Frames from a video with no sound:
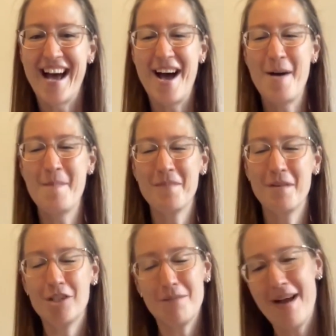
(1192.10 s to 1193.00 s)

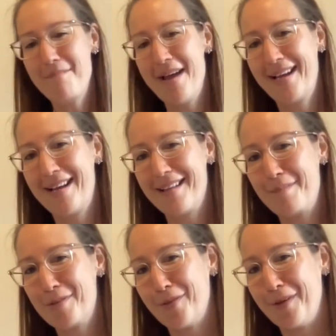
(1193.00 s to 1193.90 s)
Um, which I might make another
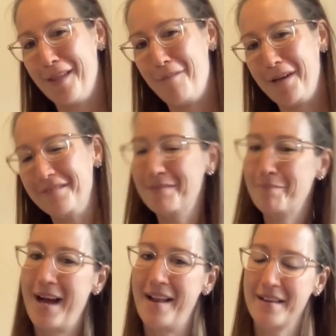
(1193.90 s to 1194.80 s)
episode on that one.
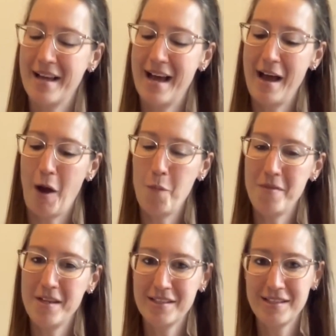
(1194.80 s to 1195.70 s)
But I hope
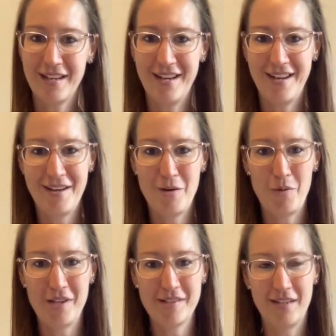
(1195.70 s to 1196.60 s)
this uh,
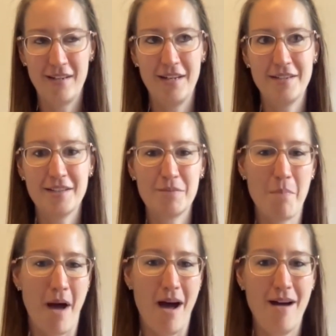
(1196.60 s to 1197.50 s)
was an
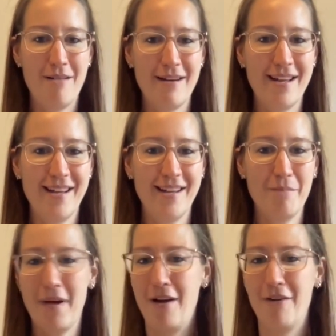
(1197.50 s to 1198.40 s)
inspiring,
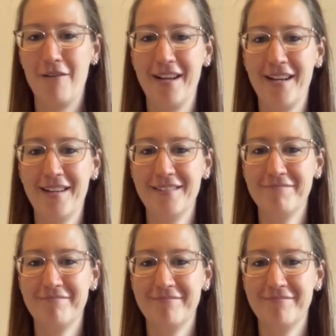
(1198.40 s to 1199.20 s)
empowering